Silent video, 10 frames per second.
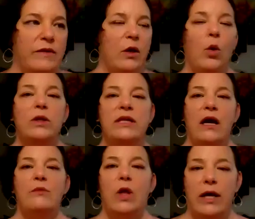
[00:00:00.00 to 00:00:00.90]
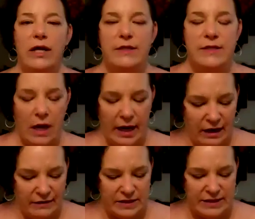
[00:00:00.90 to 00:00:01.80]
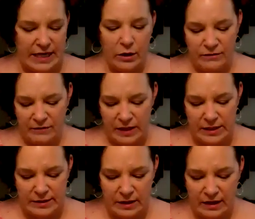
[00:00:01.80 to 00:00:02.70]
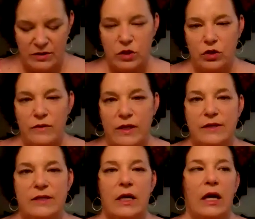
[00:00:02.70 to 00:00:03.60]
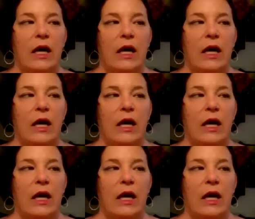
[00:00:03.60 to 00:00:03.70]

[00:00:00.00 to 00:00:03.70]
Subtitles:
the old timeline is I have to sacrifice, I have to do this,